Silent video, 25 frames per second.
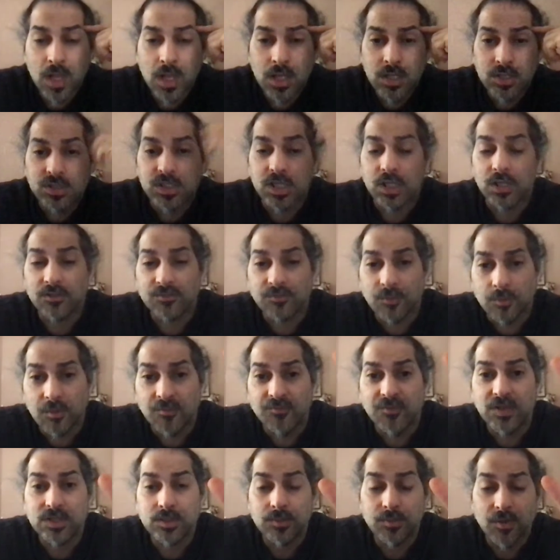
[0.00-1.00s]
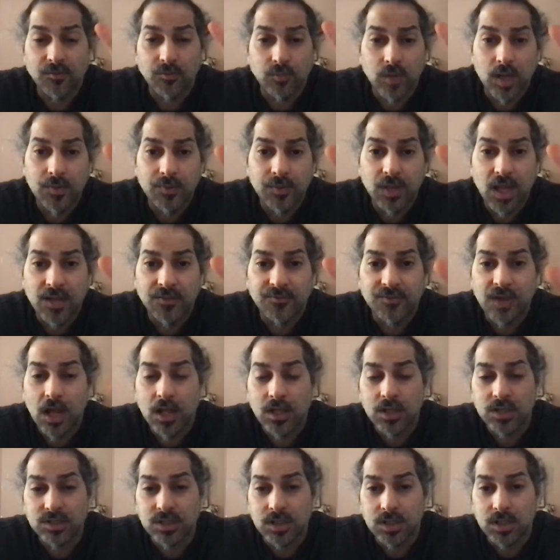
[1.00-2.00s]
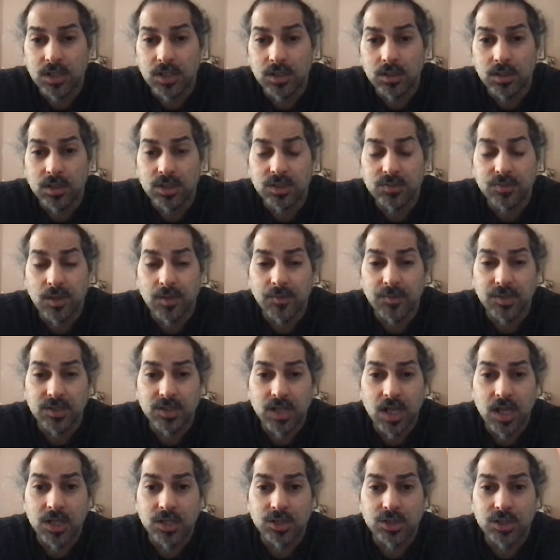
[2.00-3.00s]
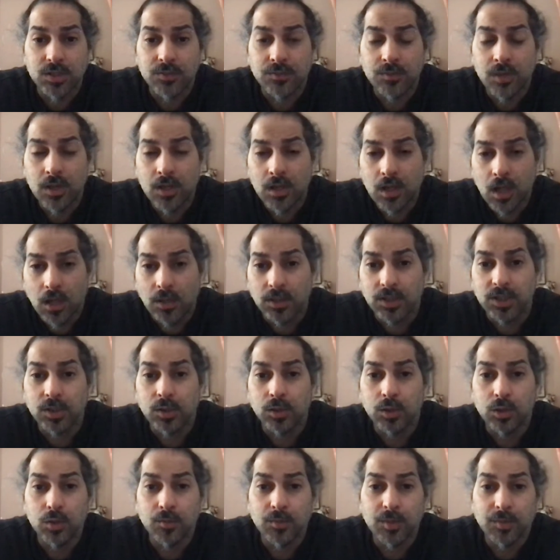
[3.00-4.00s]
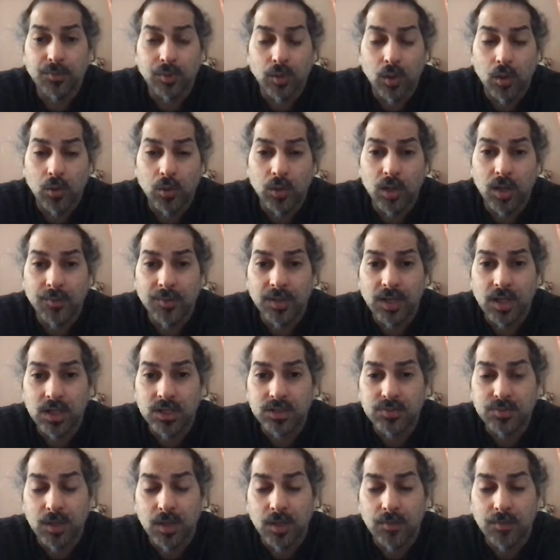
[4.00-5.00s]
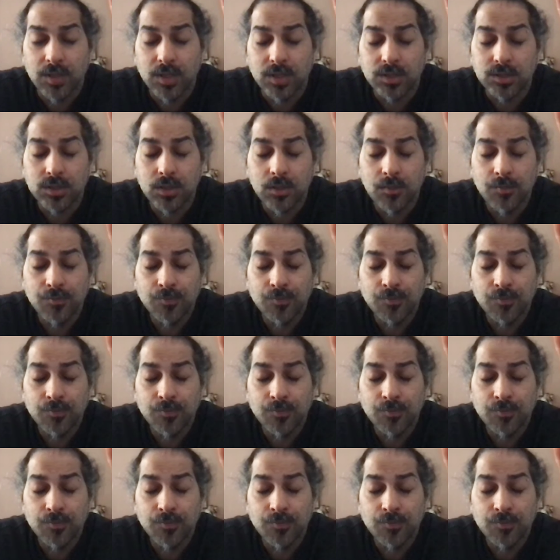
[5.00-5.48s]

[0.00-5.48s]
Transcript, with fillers: stealing from a victim of rape-like violence, illegal experimentation, illegal human programming experiments,